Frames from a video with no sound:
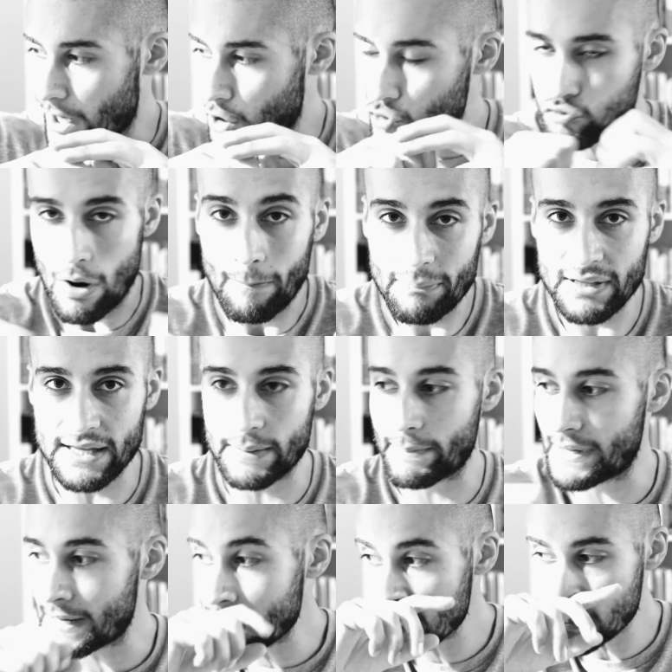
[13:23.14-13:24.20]
crumbling
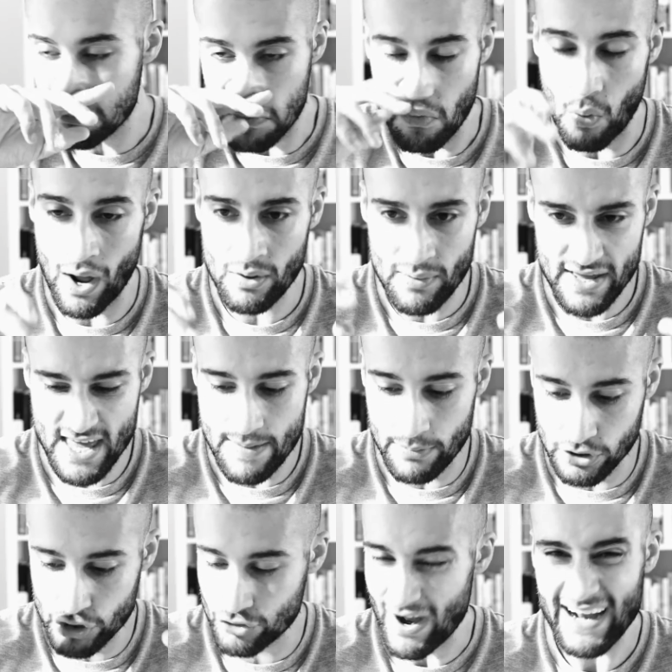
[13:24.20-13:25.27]
beneath Why do I keep
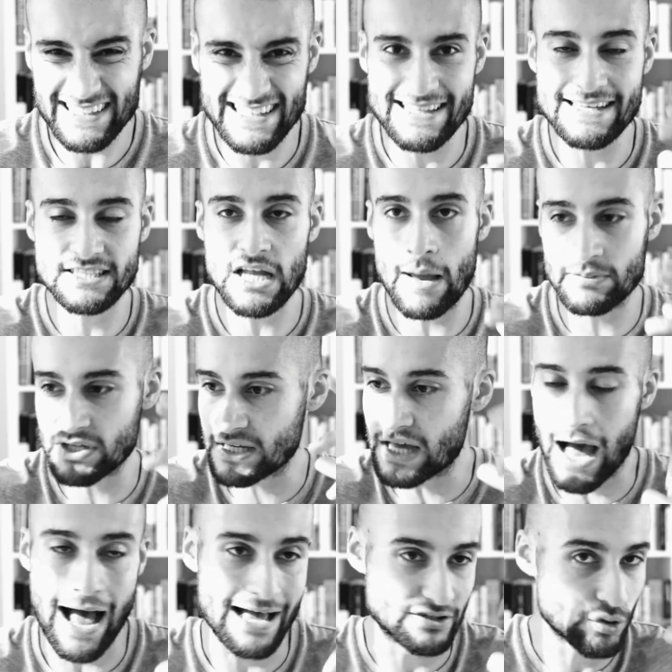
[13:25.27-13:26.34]
attracting these types of
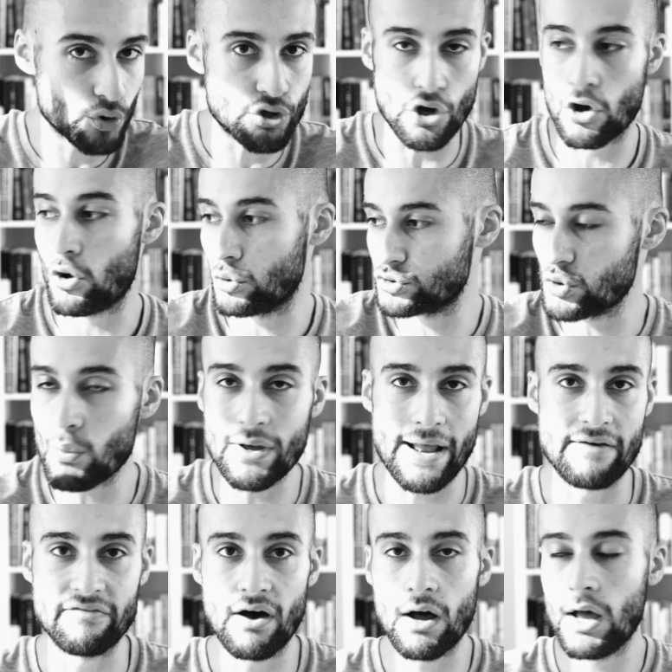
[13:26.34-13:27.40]
guys or girls or
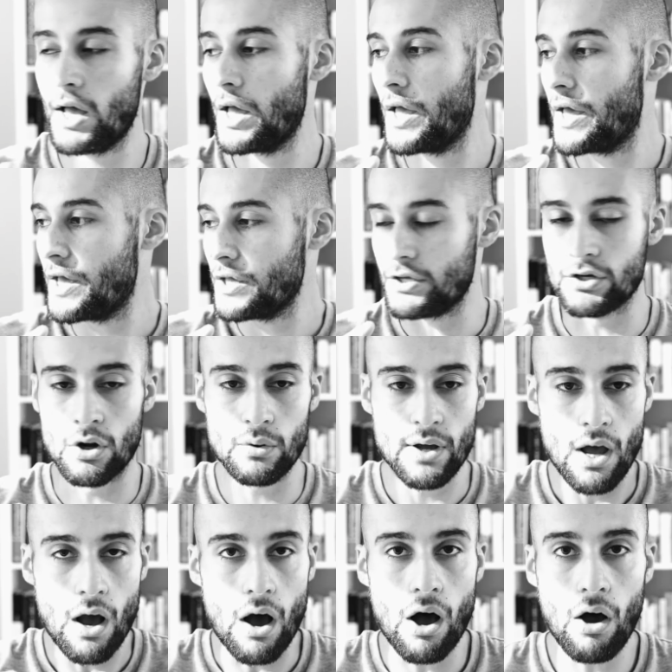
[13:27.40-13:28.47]
whatever? You know,
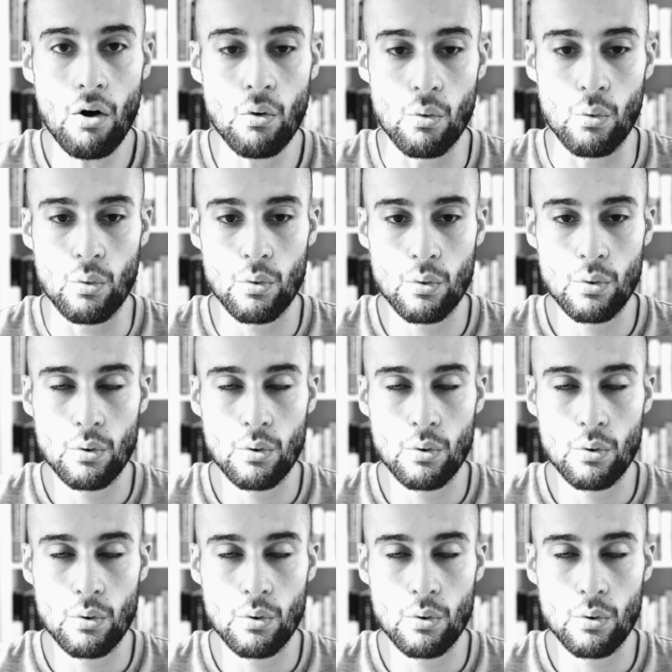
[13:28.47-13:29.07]
oh,